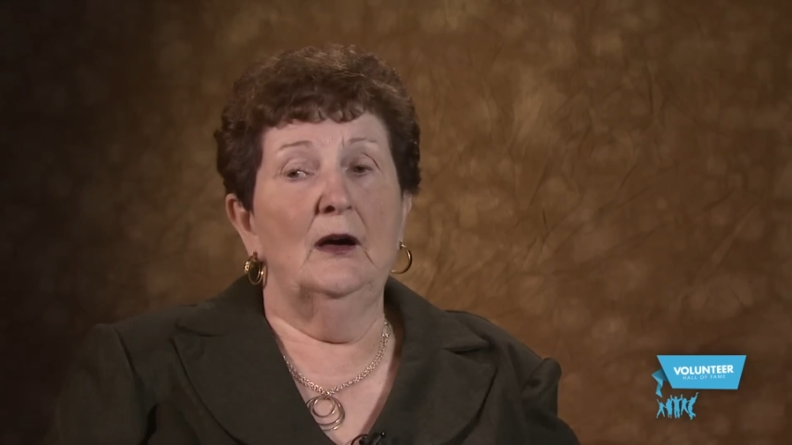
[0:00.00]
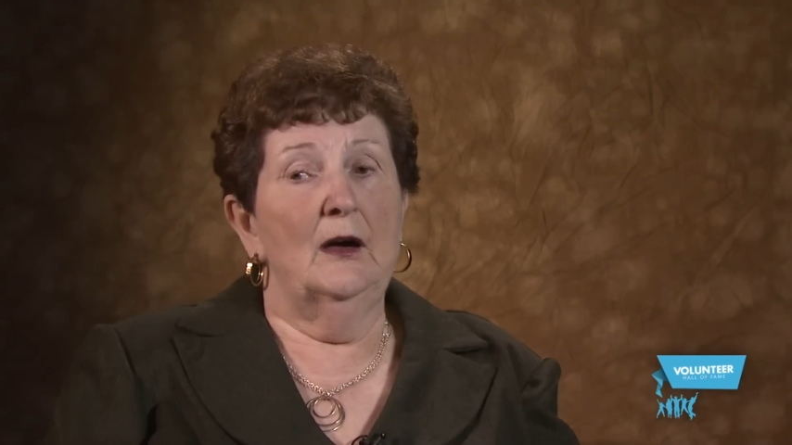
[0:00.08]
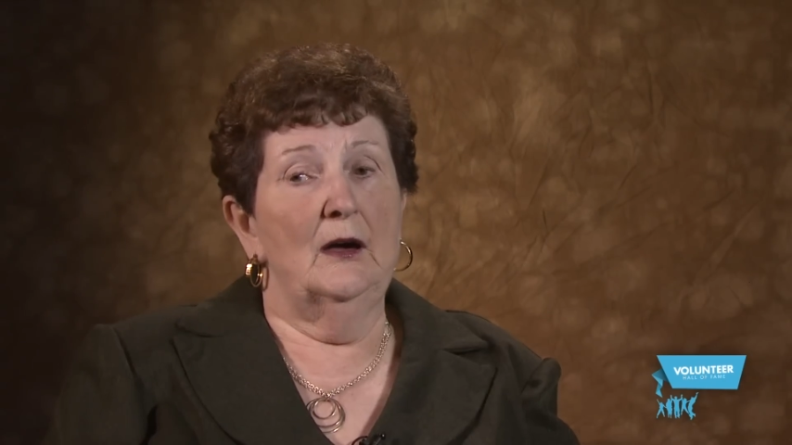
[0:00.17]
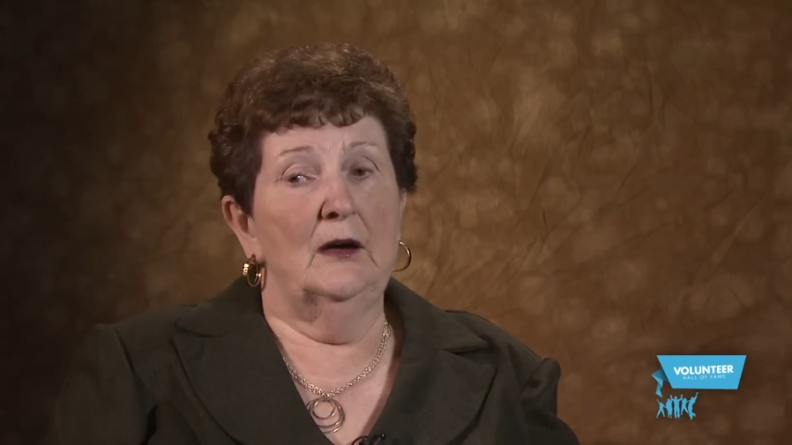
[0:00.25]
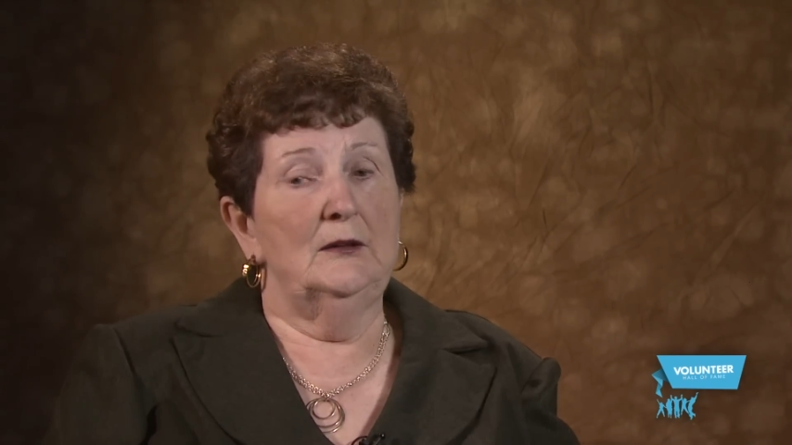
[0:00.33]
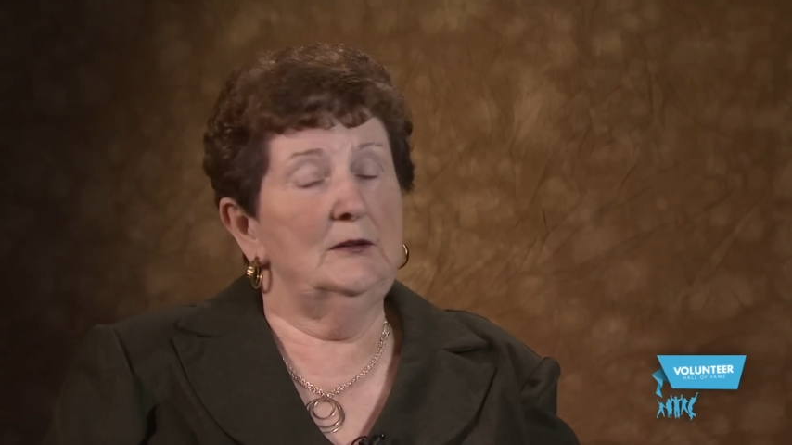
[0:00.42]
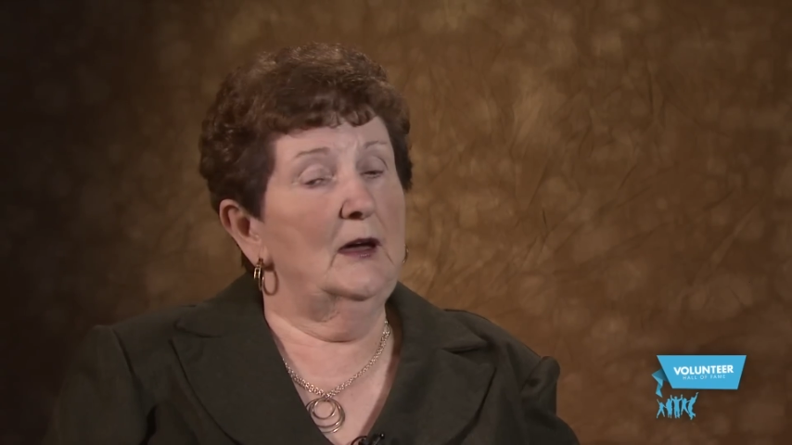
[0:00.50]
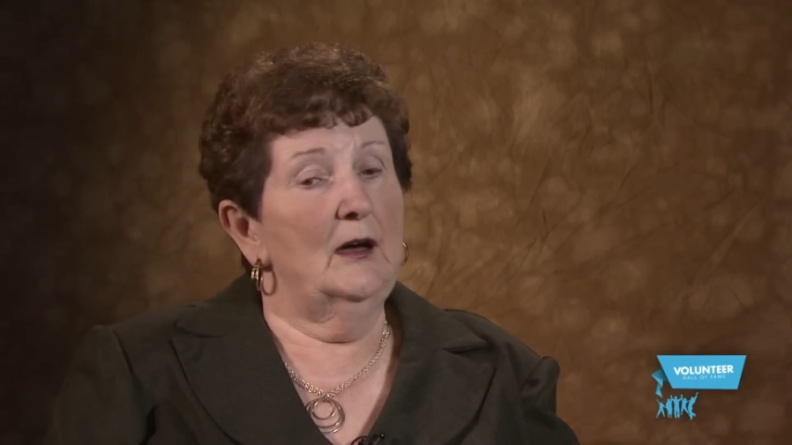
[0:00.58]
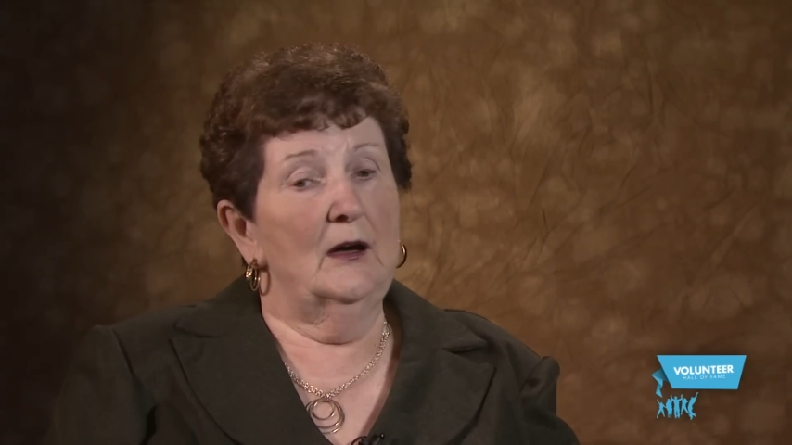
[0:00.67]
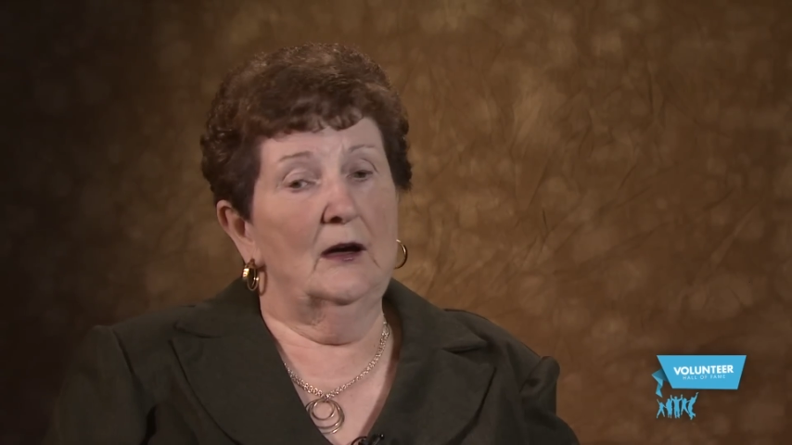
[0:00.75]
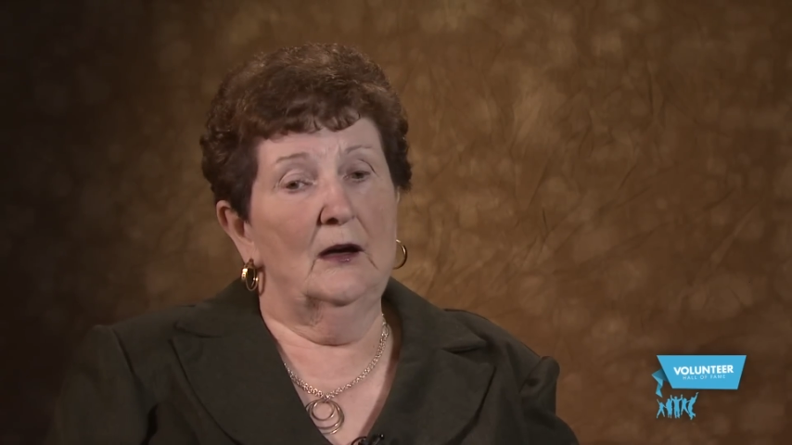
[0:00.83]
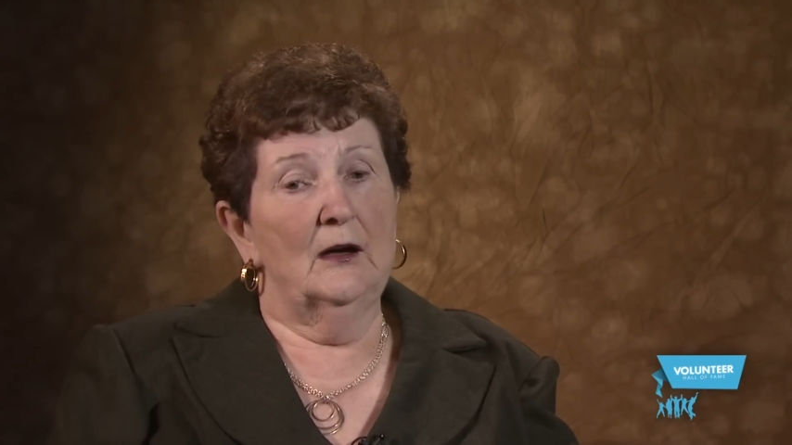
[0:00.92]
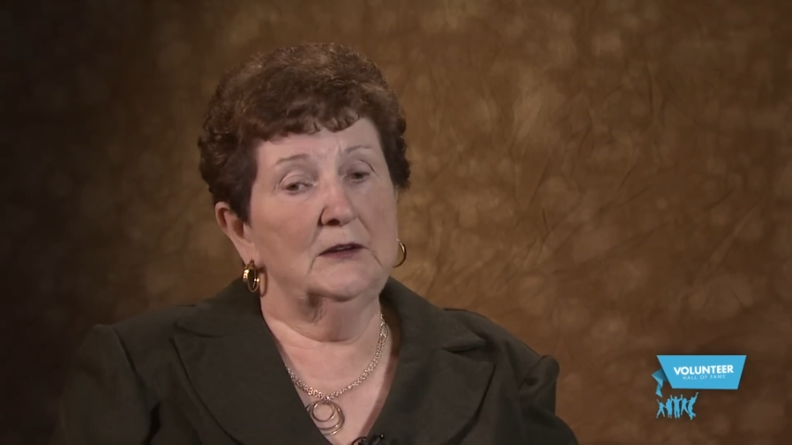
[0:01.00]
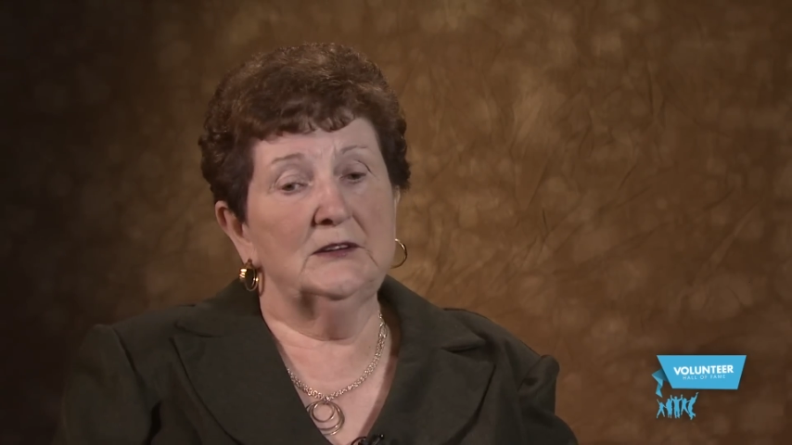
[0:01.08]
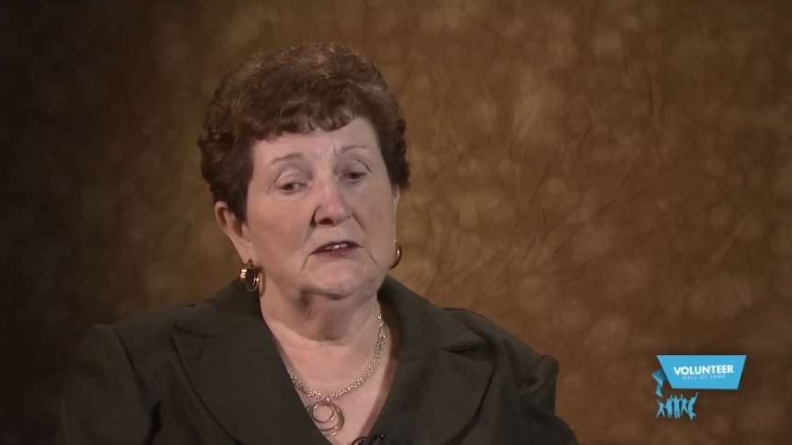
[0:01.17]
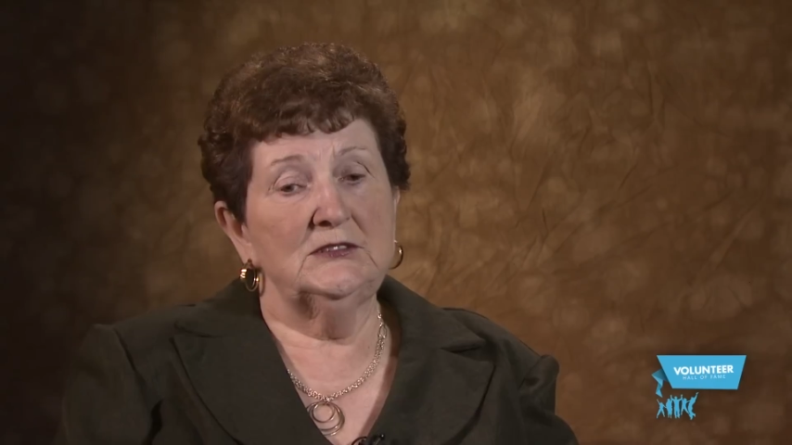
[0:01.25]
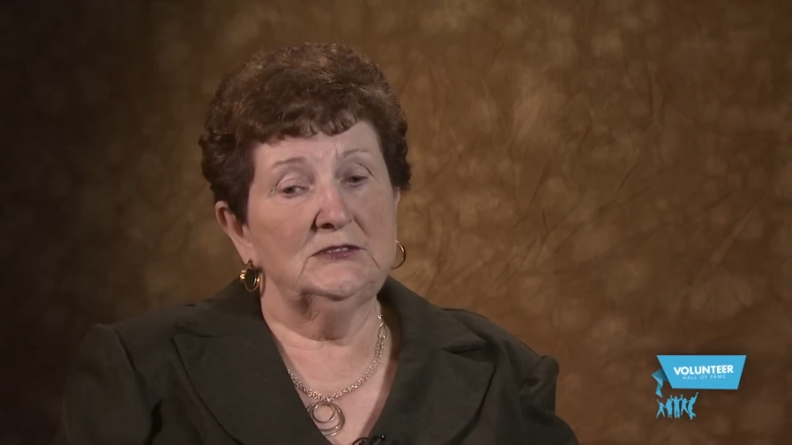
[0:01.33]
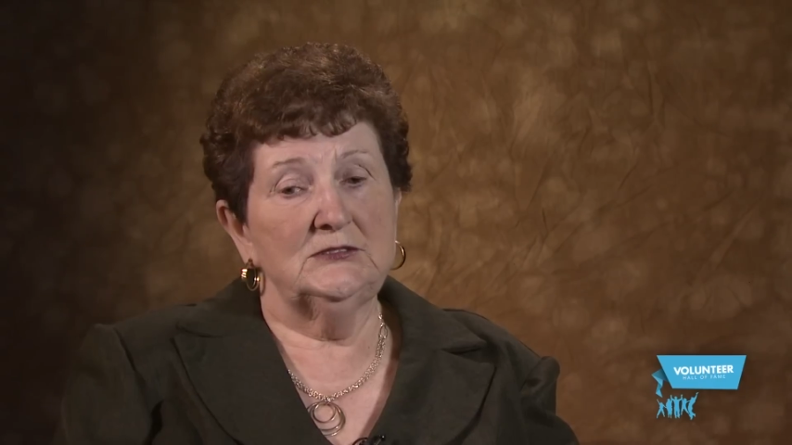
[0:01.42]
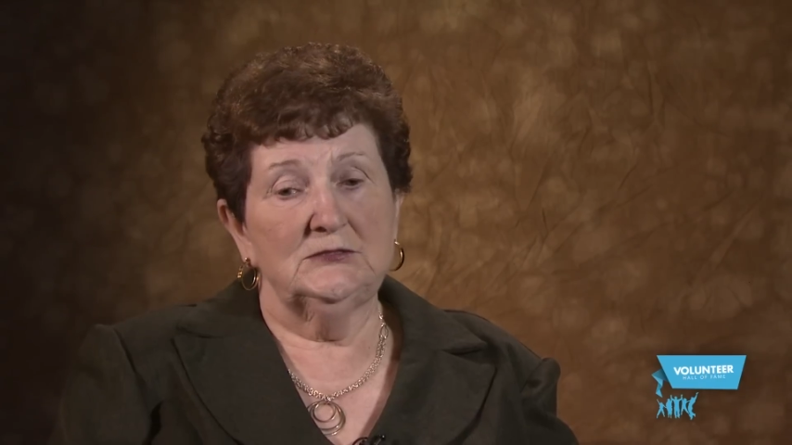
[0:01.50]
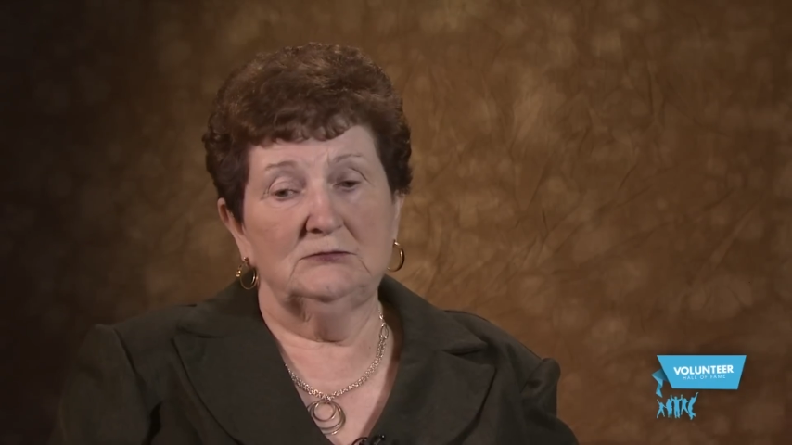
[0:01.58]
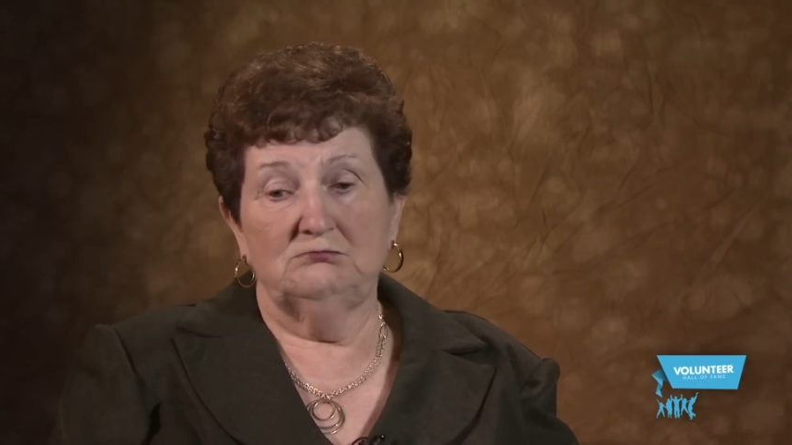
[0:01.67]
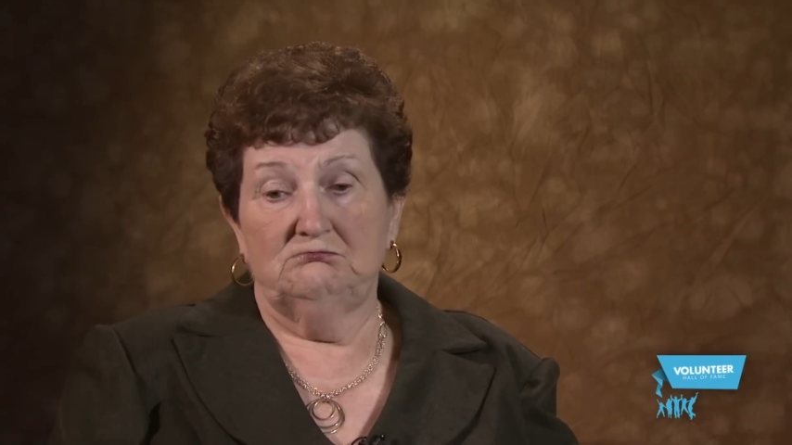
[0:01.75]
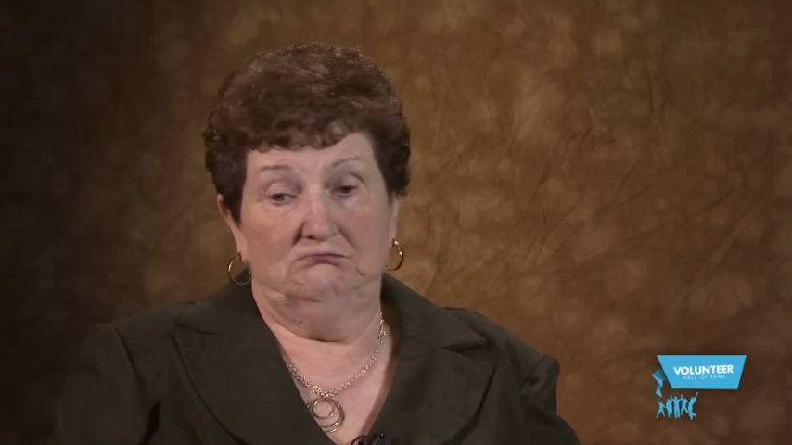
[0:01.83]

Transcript: And I guess